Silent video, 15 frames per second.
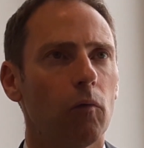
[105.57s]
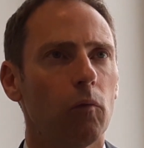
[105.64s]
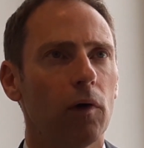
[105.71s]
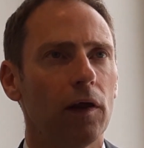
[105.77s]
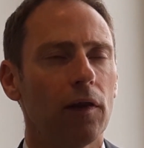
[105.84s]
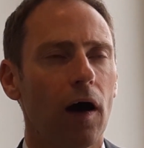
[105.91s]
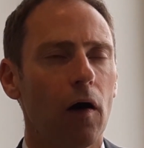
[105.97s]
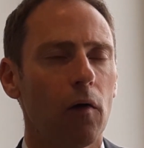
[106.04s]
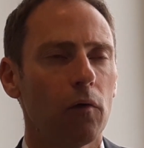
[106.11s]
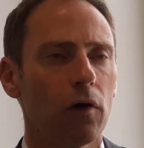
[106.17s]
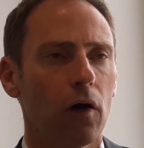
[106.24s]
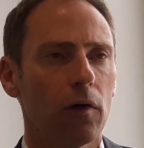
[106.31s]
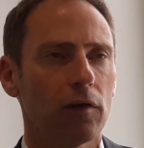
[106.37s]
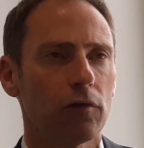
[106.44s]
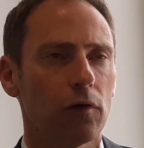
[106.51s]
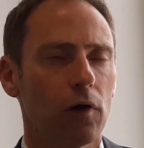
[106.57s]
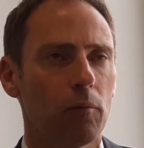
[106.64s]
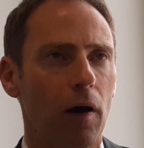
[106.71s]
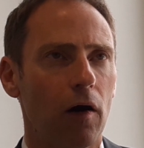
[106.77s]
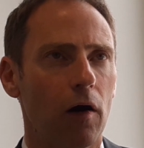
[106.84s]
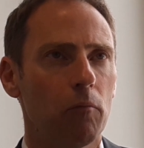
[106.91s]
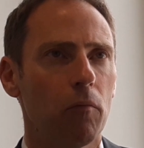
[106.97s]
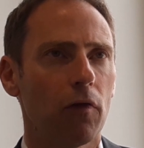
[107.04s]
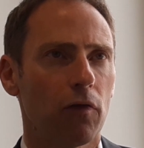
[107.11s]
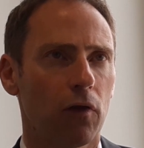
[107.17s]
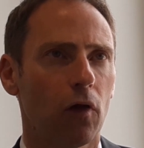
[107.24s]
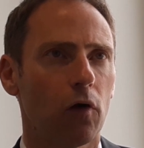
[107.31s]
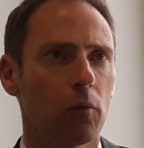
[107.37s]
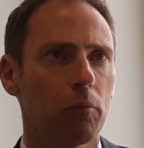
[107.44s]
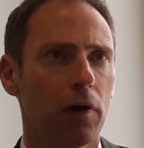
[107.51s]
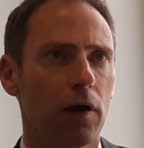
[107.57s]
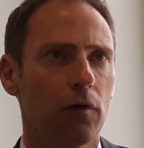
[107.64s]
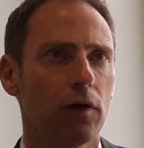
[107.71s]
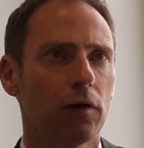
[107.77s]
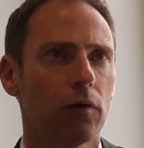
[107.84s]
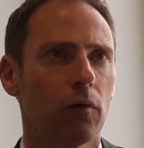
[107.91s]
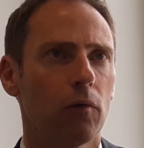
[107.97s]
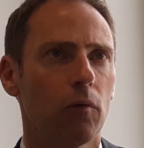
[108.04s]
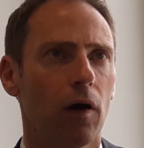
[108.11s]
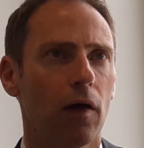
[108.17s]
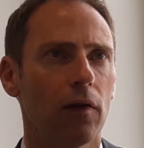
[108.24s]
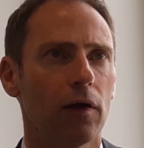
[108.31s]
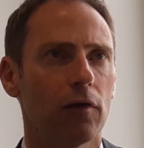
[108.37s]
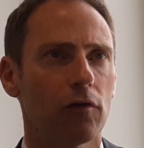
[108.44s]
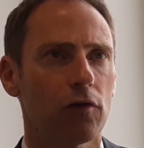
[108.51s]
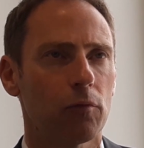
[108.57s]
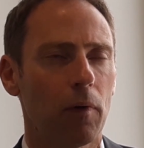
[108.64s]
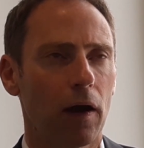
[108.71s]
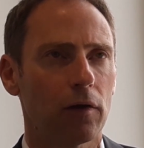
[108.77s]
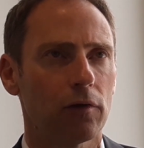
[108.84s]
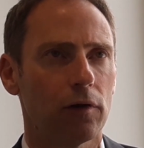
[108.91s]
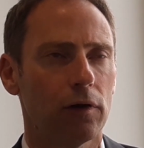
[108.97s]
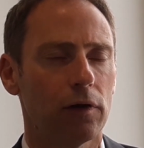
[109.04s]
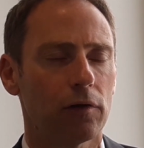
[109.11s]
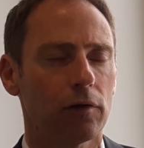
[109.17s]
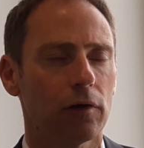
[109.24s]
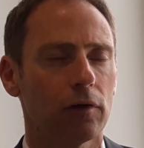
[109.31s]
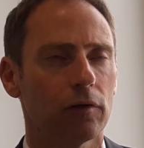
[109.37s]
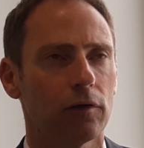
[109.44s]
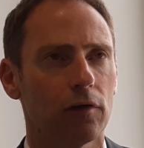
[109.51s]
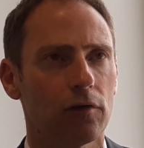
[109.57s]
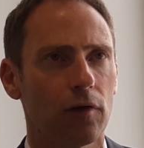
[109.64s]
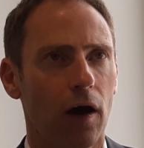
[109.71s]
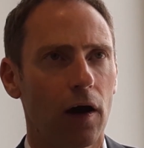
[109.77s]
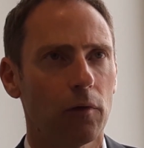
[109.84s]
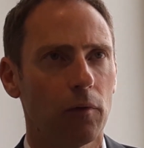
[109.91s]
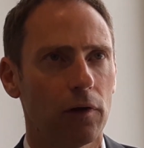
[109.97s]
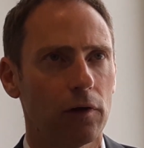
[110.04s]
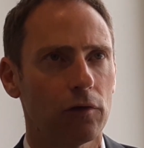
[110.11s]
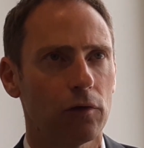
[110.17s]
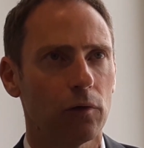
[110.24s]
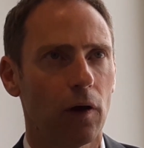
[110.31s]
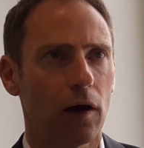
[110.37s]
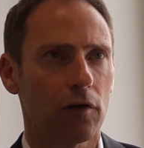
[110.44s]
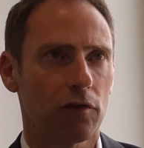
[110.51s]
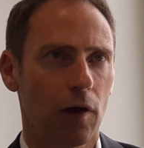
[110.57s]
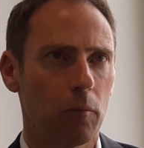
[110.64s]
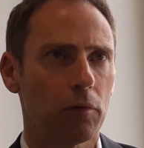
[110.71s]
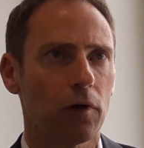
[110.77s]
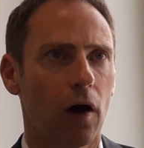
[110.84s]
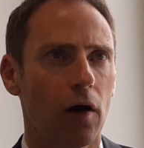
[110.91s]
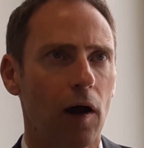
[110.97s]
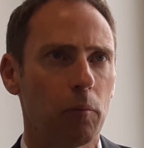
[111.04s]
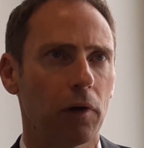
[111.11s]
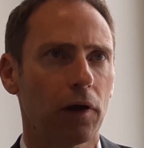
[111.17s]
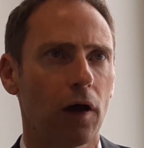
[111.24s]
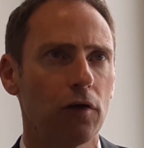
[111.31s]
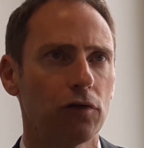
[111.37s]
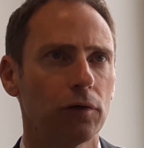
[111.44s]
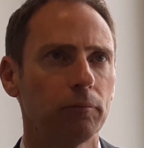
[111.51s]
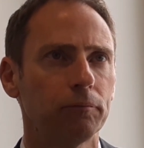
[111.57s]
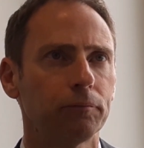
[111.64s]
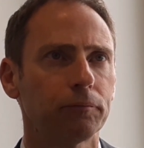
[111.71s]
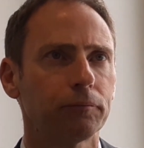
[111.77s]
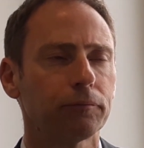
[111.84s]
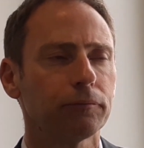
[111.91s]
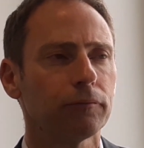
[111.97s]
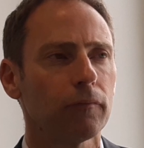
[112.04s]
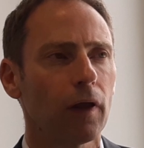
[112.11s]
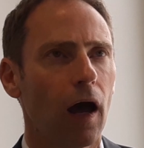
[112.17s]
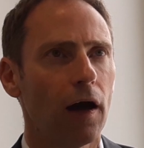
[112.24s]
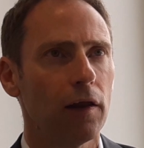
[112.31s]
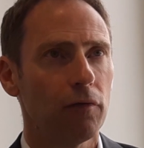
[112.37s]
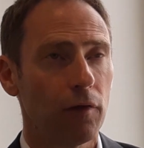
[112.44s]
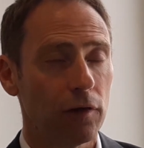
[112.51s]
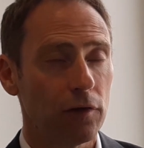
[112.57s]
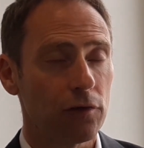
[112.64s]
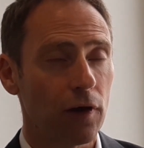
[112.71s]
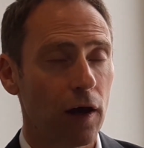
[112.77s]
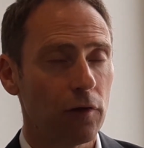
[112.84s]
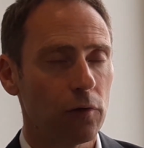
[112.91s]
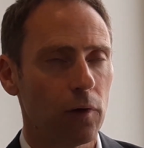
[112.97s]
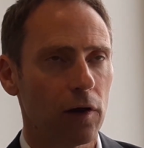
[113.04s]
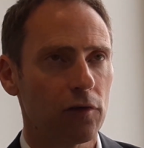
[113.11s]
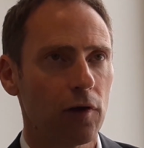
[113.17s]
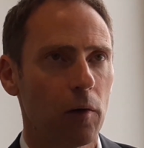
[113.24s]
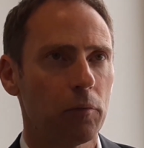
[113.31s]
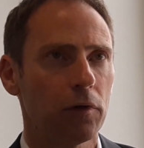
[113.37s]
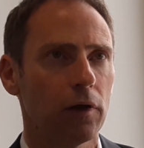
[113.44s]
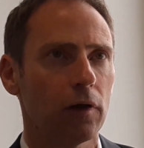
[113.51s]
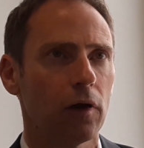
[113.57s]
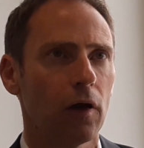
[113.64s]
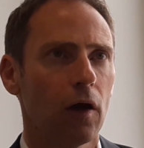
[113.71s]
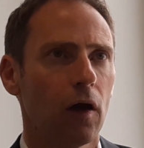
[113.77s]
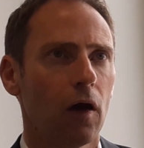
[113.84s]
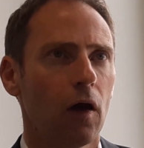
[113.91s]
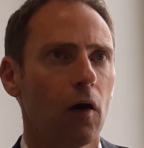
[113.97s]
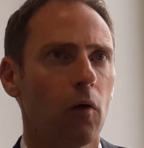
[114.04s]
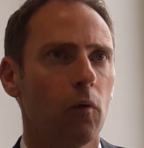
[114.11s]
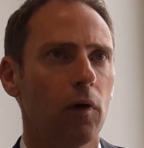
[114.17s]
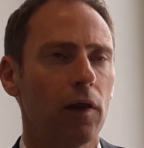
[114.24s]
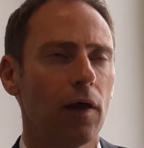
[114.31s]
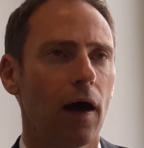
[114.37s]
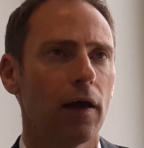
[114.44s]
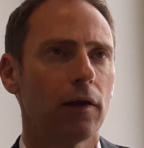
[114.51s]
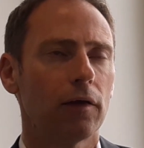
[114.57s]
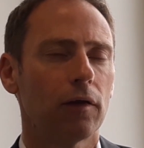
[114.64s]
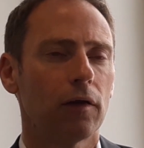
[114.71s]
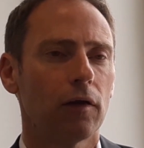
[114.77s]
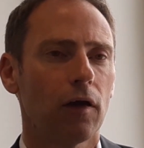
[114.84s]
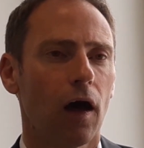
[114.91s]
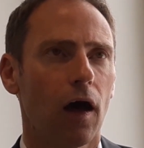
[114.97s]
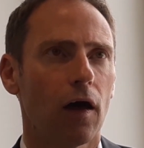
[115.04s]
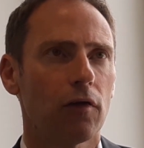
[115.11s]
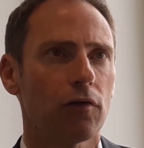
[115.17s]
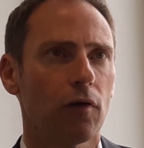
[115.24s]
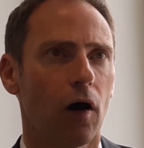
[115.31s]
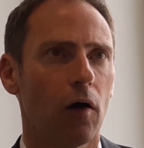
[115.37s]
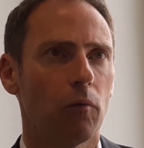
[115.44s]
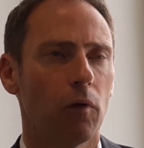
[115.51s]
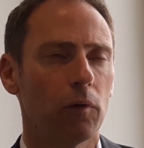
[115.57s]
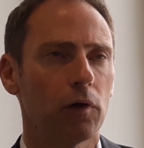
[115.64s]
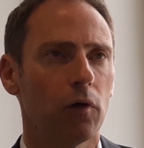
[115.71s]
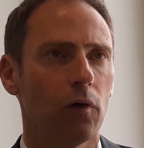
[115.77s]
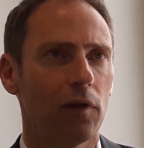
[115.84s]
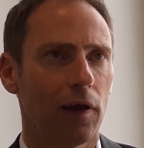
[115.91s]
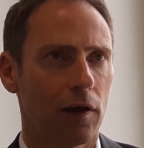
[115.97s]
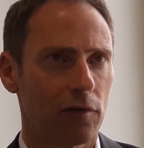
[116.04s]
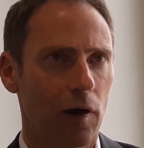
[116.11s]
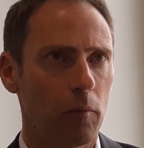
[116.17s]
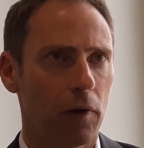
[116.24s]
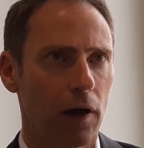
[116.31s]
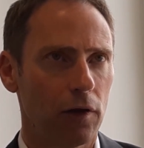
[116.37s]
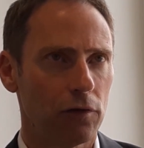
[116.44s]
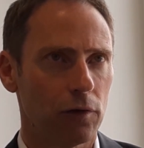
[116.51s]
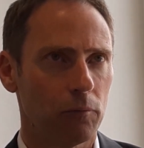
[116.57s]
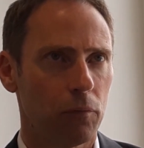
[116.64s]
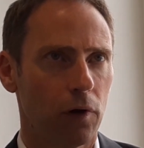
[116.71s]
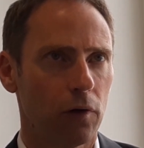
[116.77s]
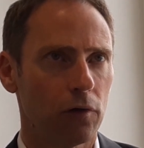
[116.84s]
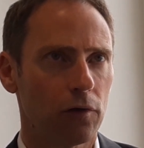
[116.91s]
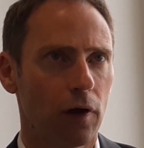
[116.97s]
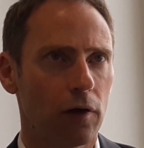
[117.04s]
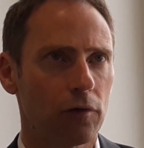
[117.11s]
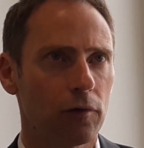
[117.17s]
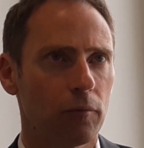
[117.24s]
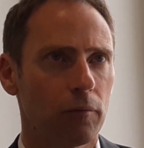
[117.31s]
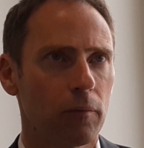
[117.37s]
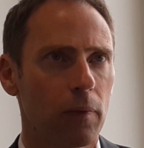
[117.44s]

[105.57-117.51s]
We now go into about a month-long period where the Inspectorate decide whether to accept our application, and if they decide to accept it, we then start what we call the examination process.